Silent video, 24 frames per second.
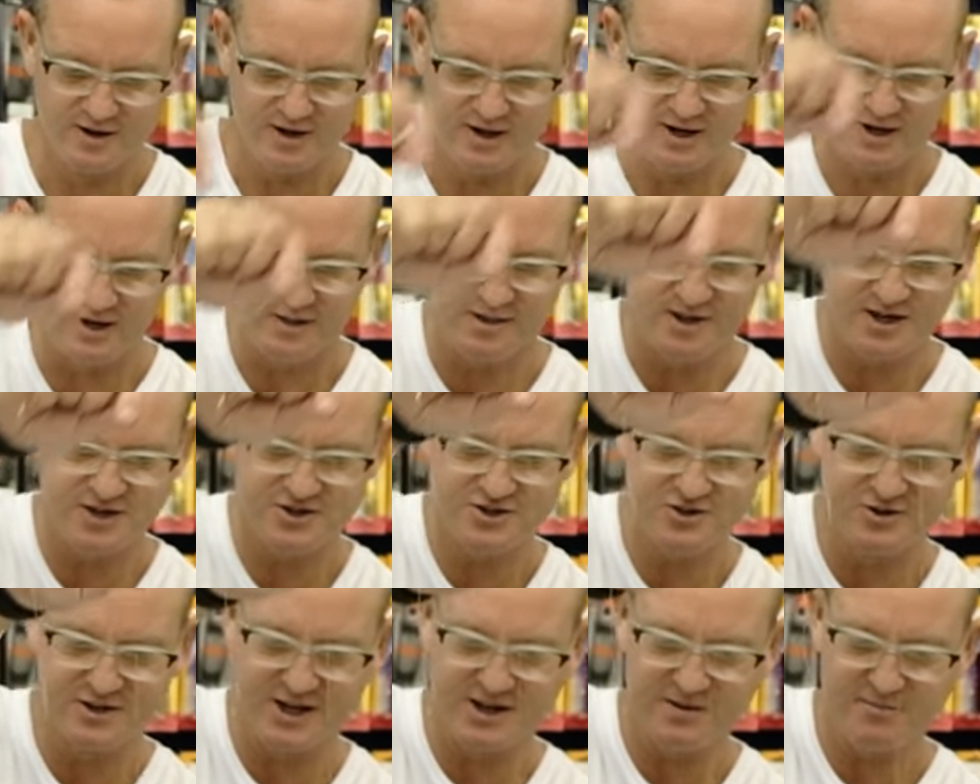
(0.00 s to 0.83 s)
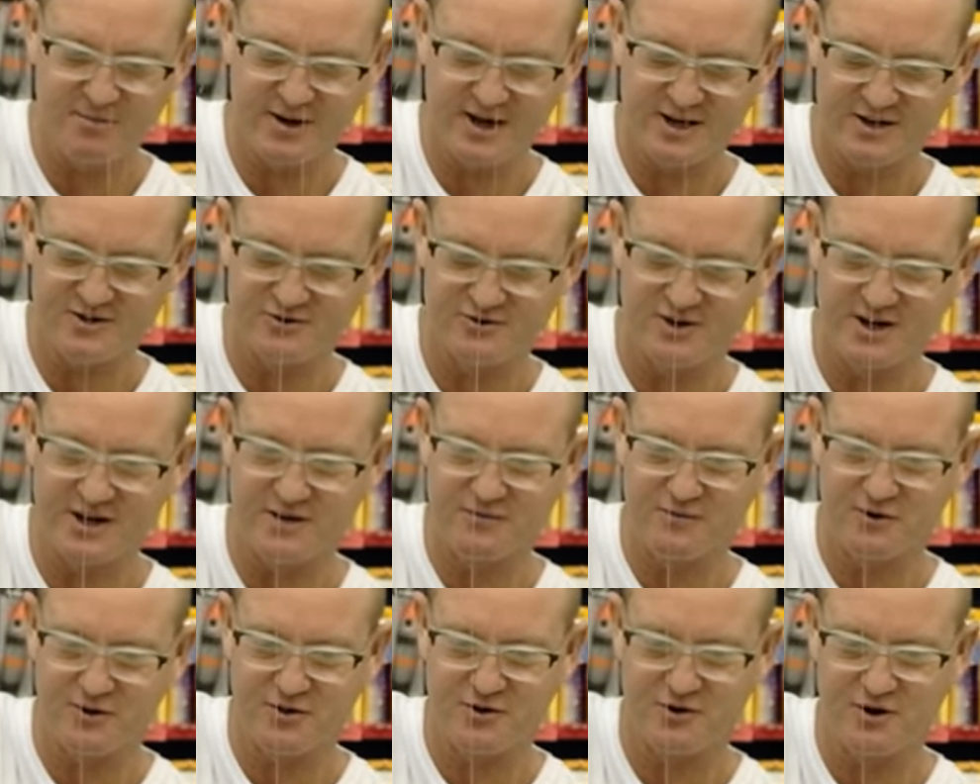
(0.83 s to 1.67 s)
And there's your dead bait ready
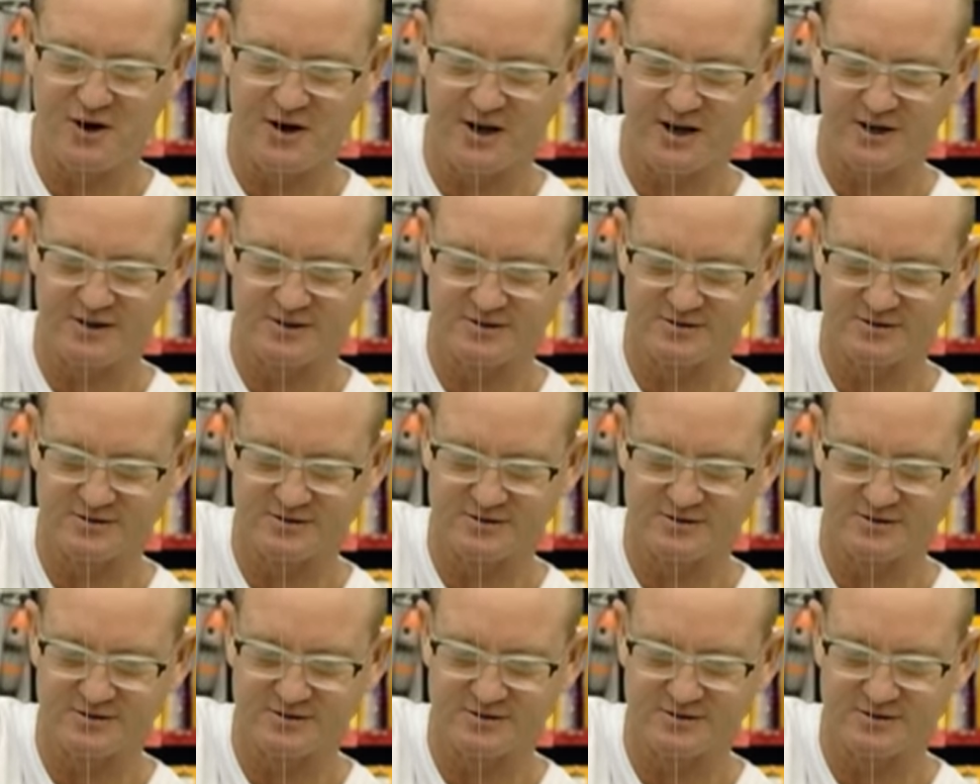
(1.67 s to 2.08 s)
for throwing.